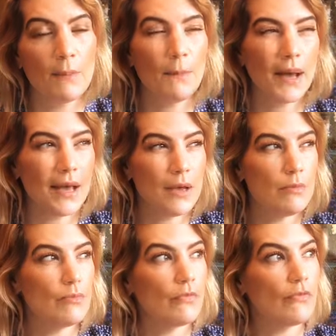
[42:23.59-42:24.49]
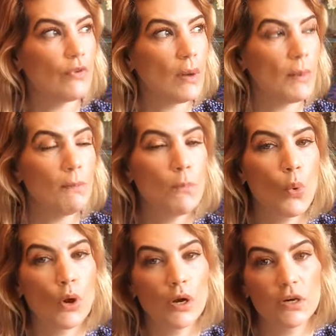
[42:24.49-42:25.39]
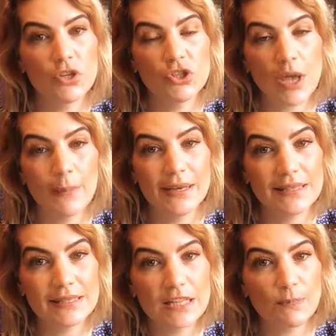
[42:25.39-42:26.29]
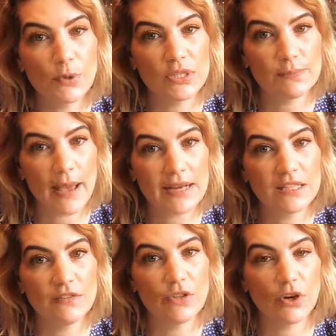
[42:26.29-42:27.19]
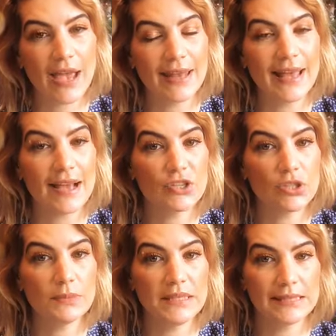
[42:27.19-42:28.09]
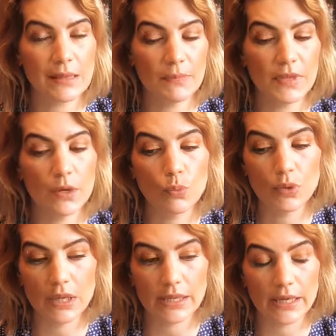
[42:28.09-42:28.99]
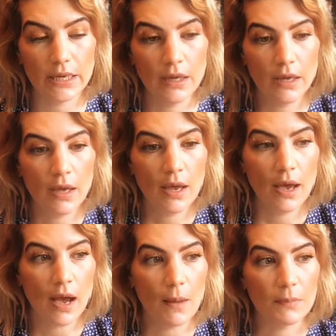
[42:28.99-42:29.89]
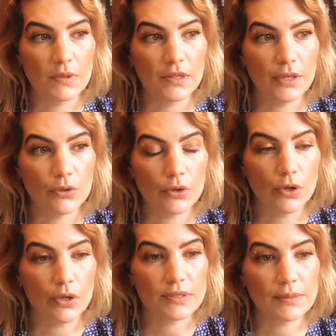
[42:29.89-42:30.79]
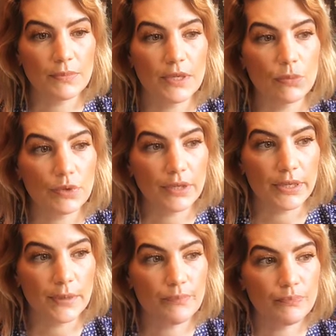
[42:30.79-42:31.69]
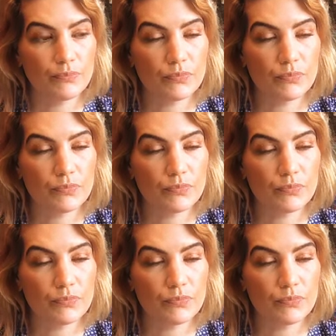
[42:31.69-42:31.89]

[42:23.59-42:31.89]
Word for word: But from a more shamanistic perspective, there can actually be something really um, literal, something really